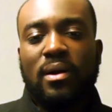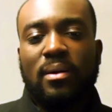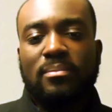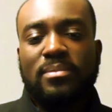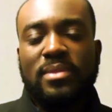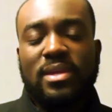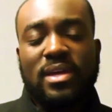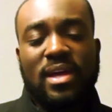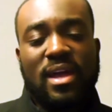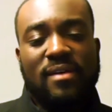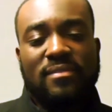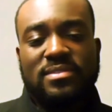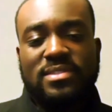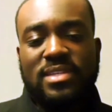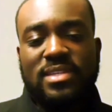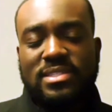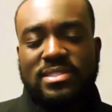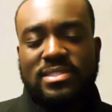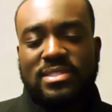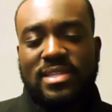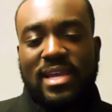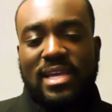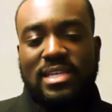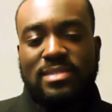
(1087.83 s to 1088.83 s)
The
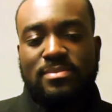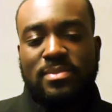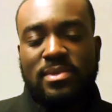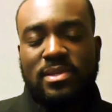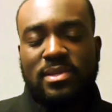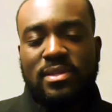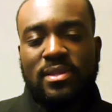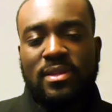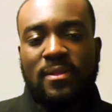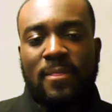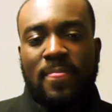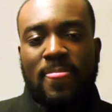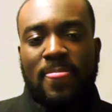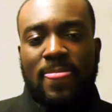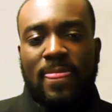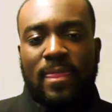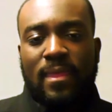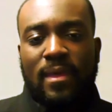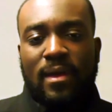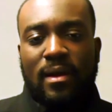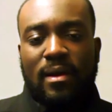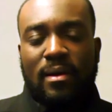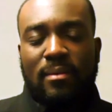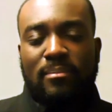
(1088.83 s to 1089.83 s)
conversation has been
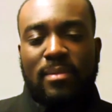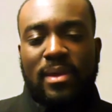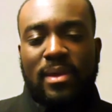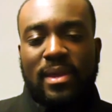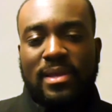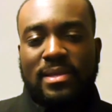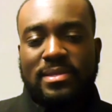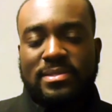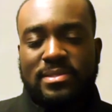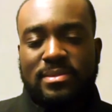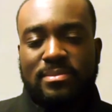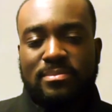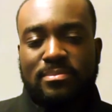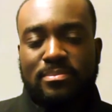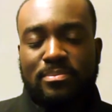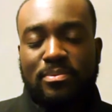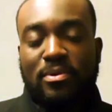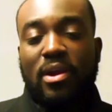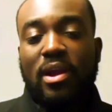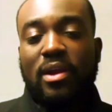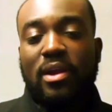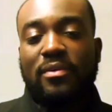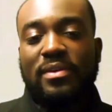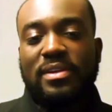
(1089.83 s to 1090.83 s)
making some
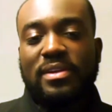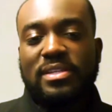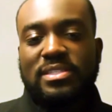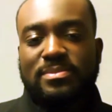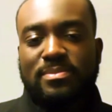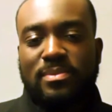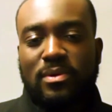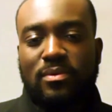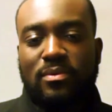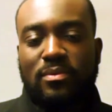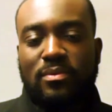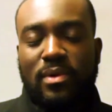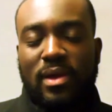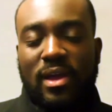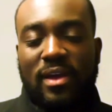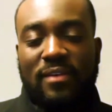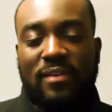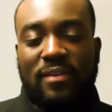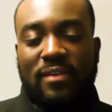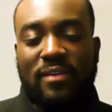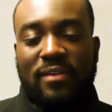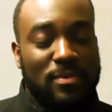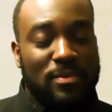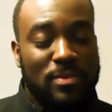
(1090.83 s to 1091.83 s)
progress, but I
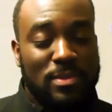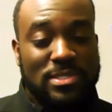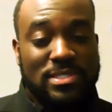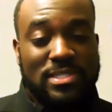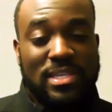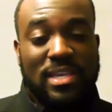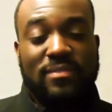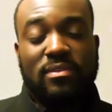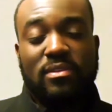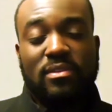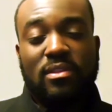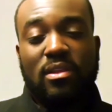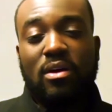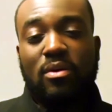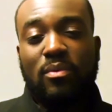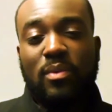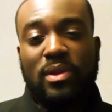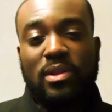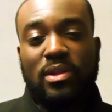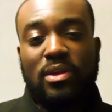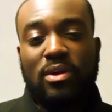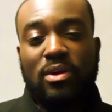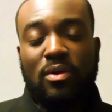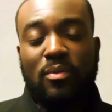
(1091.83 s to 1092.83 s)
feel like we still have a long way
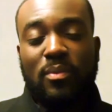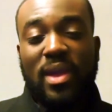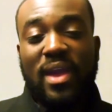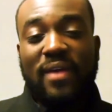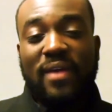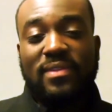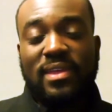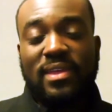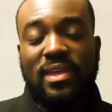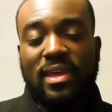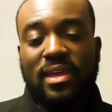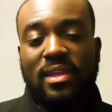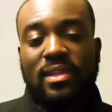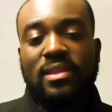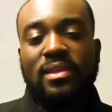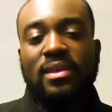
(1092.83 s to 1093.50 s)
to go. We have to get